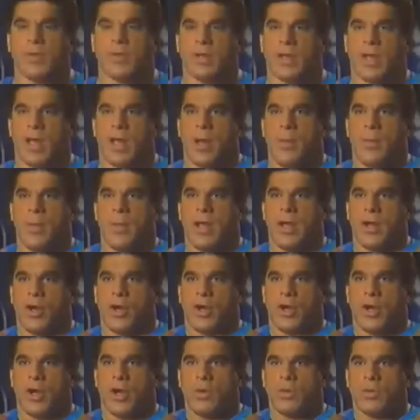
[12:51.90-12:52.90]
to come in
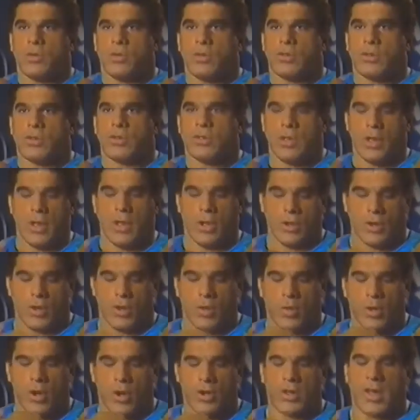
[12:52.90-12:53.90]
close
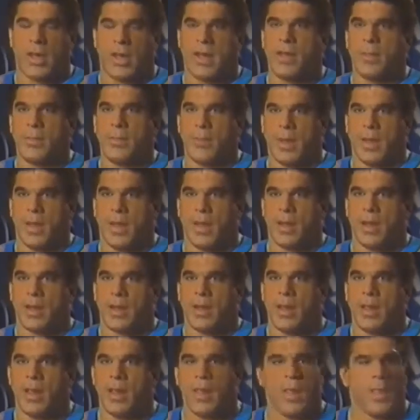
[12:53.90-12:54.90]
to work the inner pec.
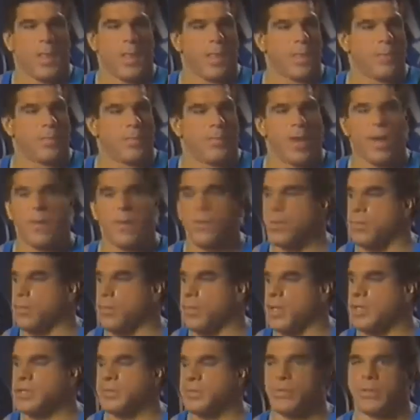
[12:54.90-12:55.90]
The problem
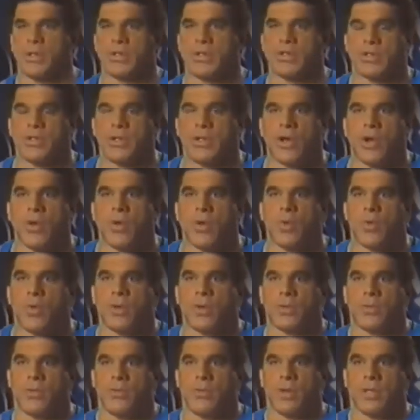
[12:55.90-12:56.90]
with bench presses, they go in
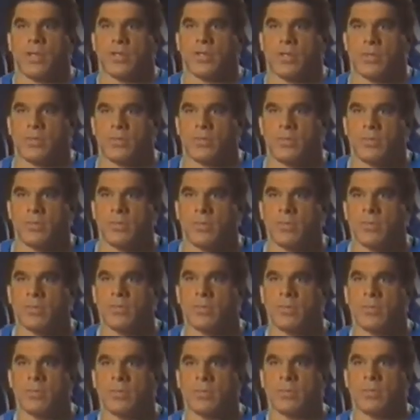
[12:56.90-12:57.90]
one direction.
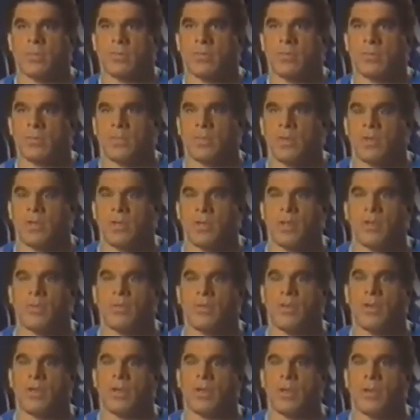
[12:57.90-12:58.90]
You're
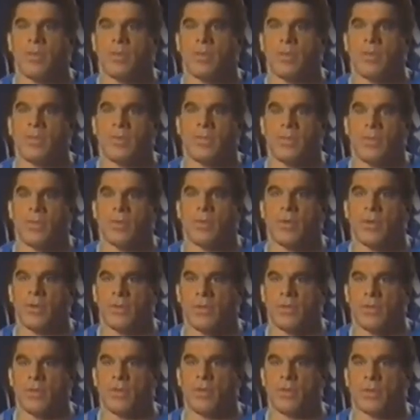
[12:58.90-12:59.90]
getting really getting maybe 30,
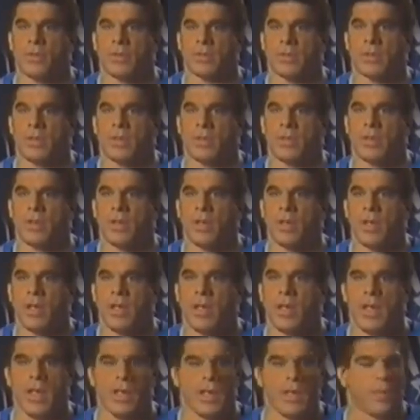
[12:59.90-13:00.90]
40%.
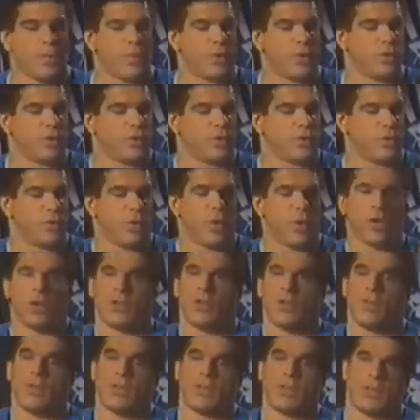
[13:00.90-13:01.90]
Because you're working
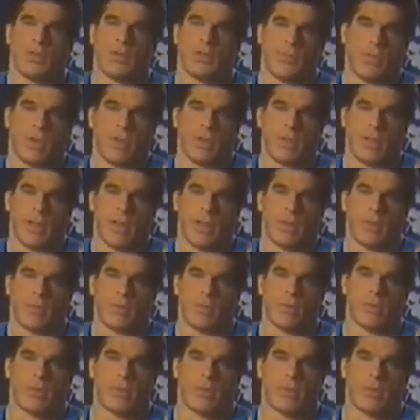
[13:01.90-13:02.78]
too much at the front delt.